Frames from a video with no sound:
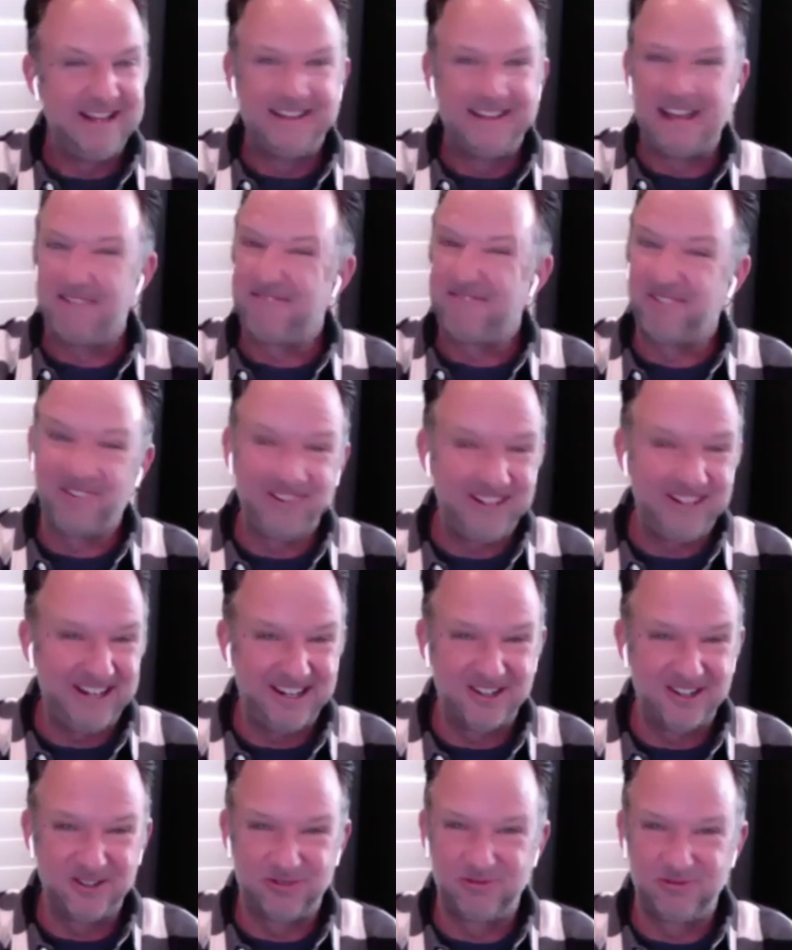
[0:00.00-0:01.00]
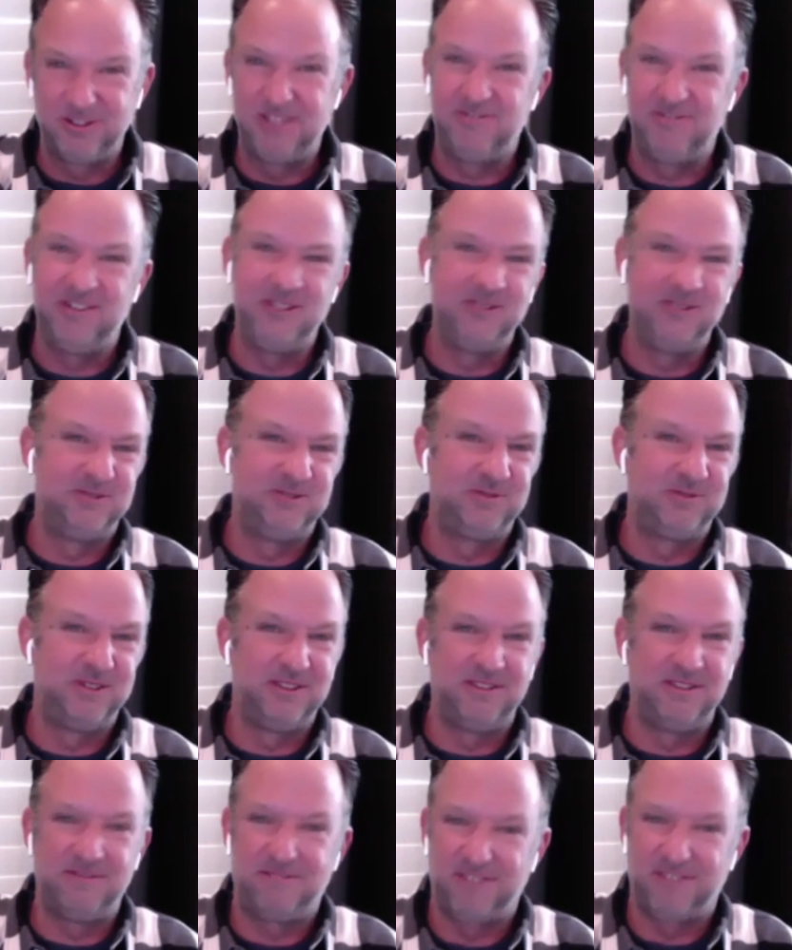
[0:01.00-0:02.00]
that for years we've used
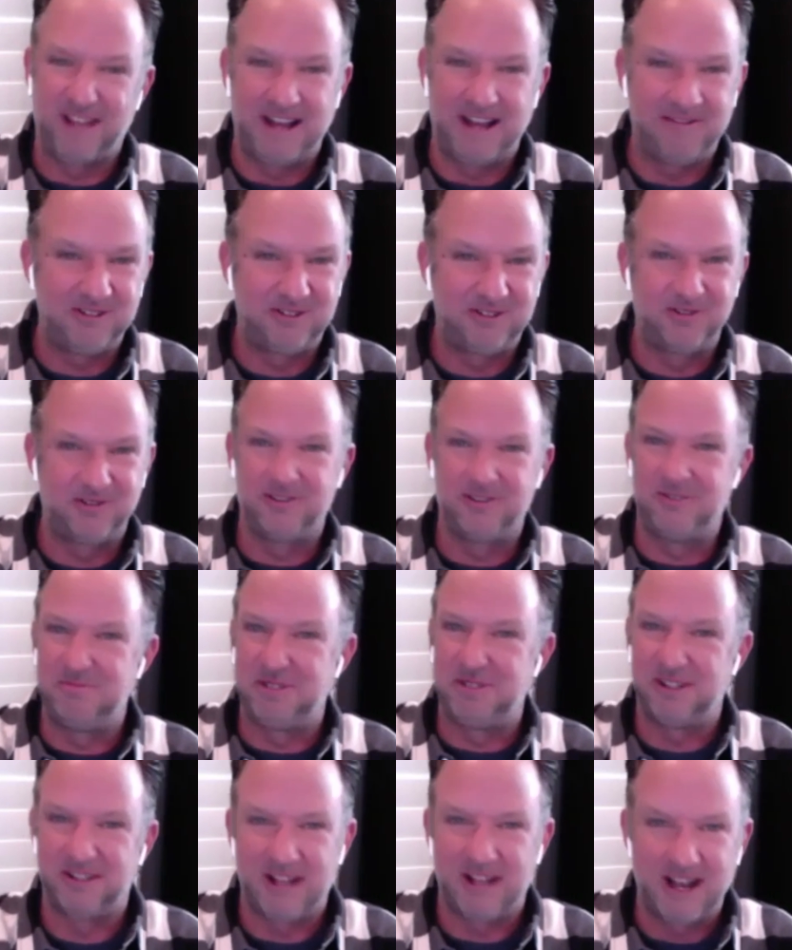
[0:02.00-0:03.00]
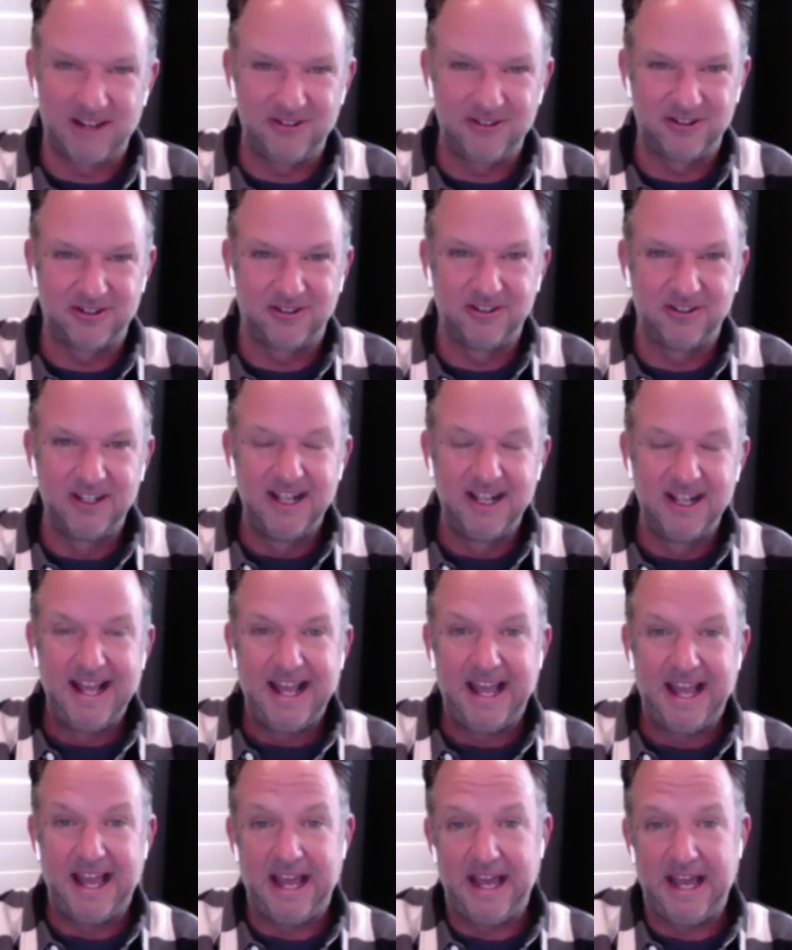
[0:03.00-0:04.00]
with inflammatory immunological
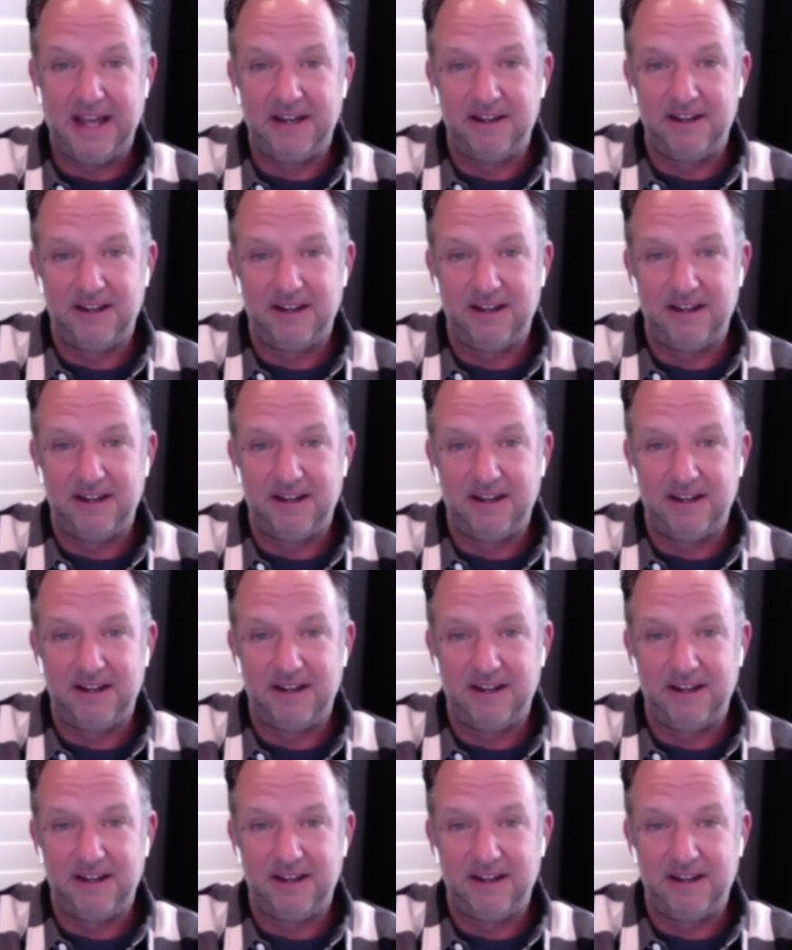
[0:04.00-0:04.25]
and